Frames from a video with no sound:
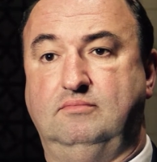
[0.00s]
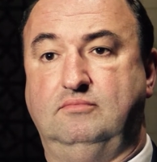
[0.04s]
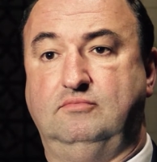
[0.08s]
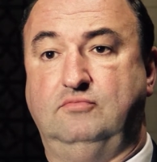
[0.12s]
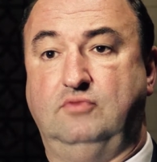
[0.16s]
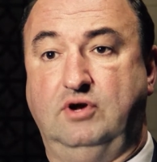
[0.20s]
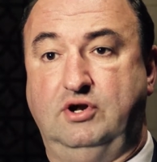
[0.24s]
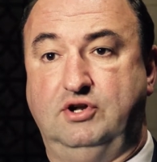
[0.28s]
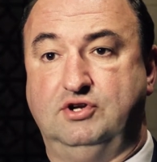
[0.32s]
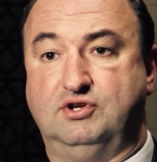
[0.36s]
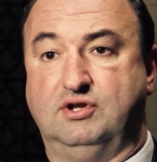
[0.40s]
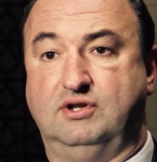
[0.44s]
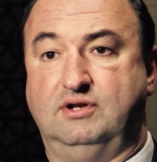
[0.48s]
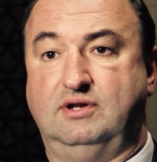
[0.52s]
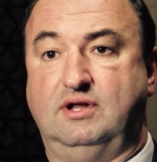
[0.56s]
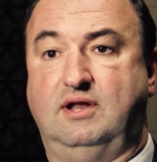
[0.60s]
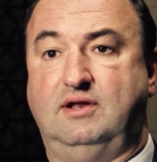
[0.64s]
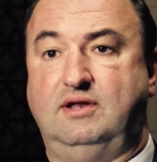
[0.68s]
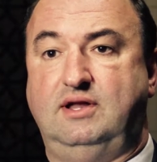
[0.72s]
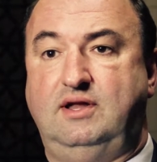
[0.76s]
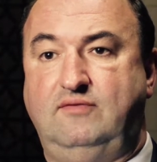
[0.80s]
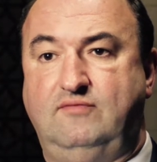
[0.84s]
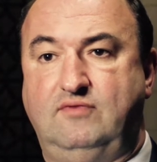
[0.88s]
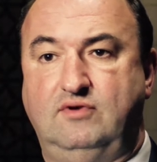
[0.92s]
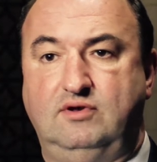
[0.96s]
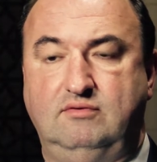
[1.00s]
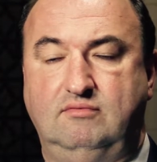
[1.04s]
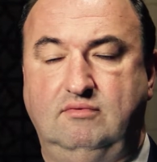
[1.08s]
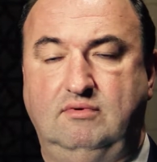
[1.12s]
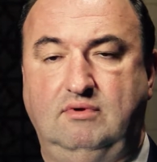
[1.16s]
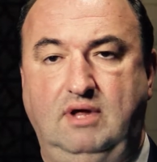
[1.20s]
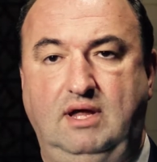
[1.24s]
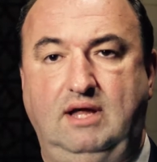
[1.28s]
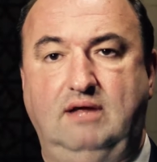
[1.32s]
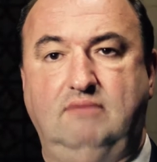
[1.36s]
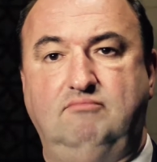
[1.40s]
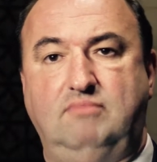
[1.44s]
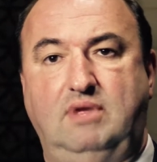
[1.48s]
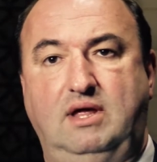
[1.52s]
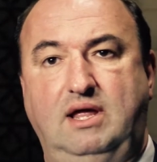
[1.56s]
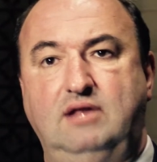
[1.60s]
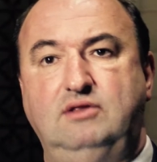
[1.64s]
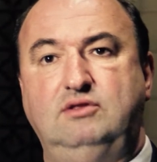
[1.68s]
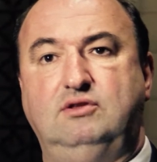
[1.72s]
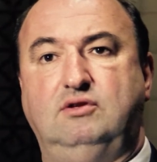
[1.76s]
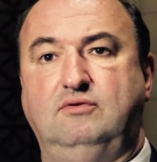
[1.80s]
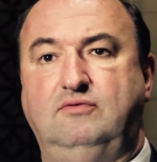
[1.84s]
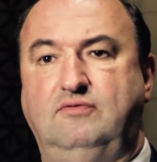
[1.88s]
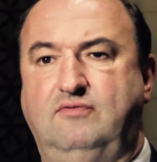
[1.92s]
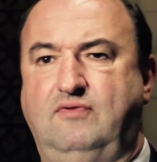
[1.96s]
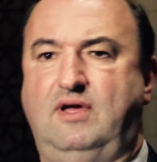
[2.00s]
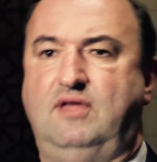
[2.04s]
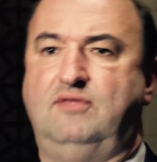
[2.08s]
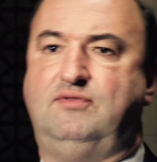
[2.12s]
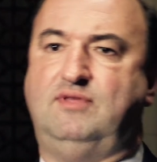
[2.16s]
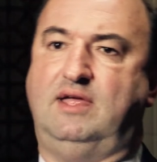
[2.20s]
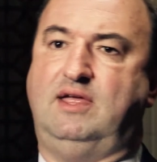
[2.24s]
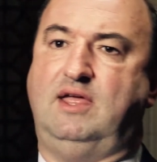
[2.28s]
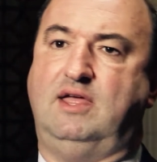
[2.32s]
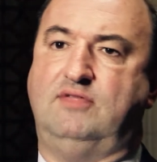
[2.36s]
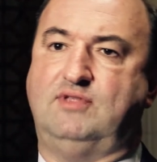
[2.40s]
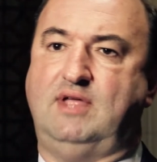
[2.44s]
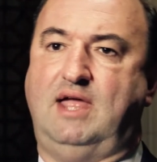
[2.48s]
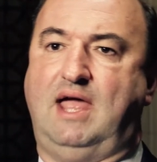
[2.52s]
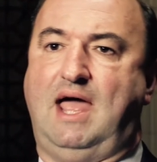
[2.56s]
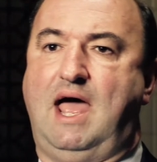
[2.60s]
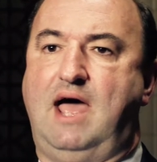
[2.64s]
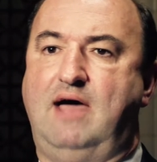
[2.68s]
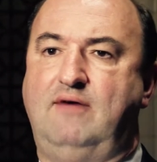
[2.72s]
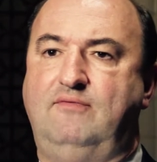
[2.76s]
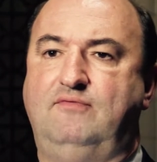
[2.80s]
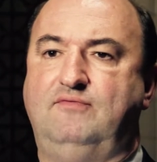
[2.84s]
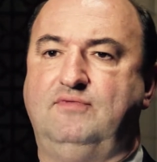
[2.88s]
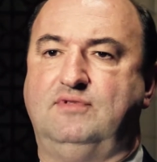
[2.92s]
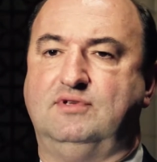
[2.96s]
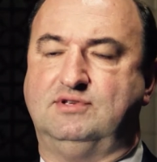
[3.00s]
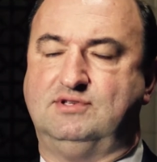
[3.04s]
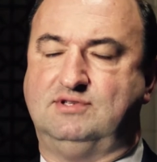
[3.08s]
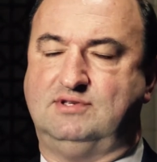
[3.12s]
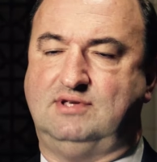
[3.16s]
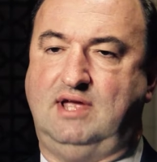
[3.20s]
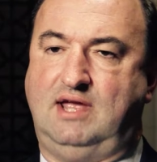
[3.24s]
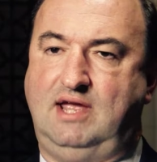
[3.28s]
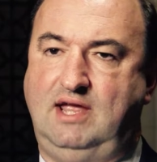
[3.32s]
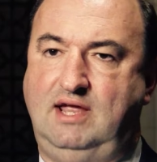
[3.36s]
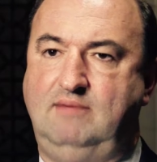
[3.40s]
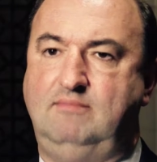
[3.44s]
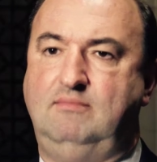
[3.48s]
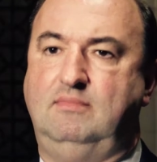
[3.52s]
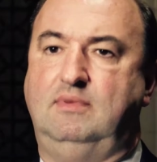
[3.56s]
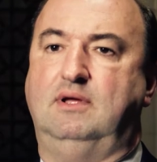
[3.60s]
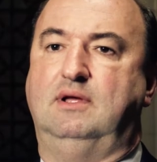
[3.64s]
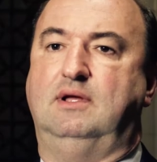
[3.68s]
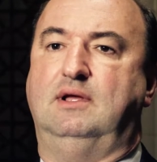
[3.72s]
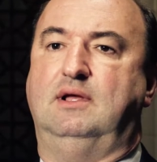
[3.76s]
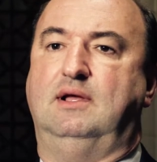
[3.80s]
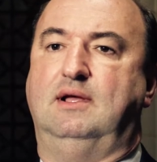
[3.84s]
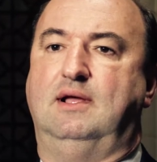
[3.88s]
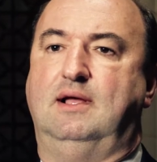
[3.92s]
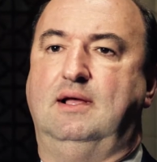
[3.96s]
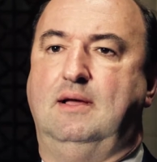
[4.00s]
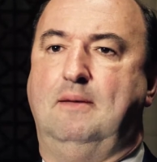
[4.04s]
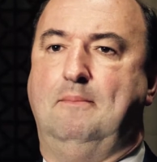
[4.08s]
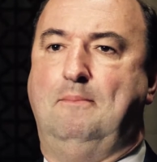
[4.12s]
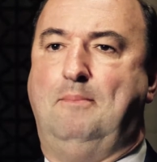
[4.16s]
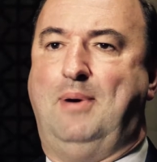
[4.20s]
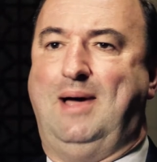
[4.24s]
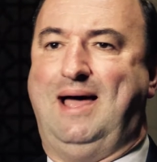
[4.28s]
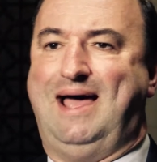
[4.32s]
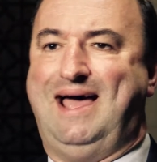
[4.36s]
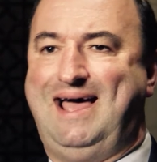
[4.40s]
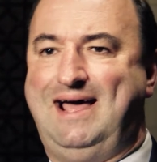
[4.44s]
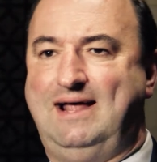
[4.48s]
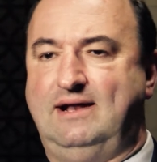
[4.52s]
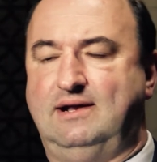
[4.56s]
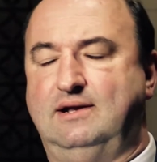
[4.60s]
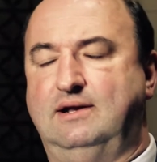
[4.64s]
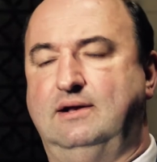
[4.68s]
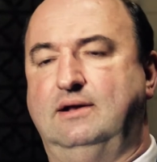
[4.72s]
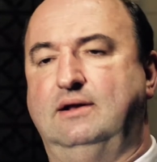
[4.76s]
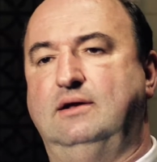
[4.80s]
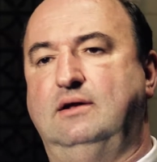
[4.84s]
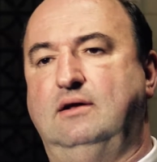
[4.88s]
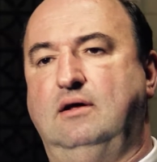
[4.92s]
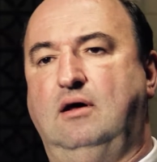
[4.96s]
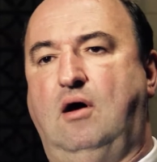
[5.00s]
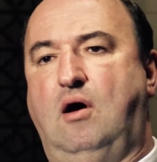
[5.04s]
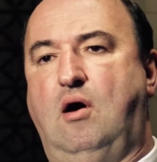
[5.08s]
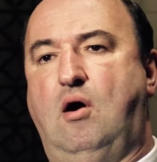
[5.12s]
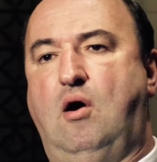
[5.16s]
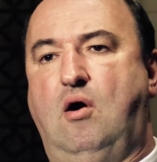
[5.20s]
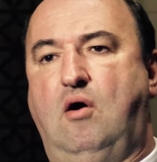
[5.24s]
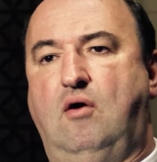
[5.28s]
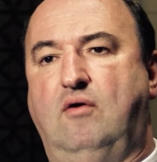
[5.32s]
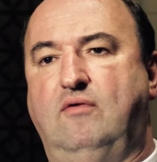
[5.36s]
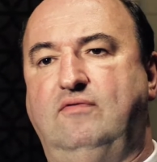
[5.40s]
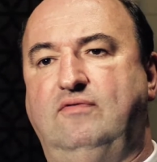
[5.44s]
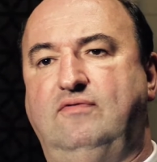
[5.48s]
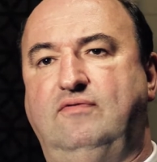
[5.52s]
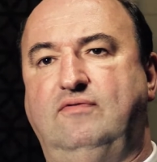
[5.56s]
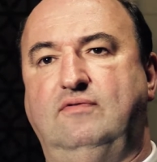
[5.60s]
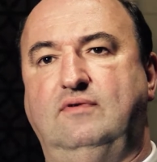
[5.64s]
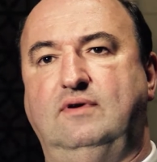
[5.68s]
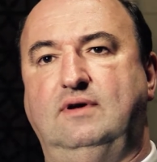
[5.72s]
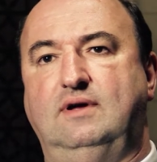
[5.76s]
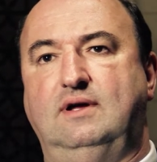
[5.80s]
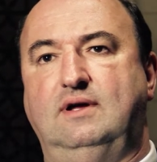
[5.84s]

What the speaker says: religion, and even Hindu faith, they have the same pattern of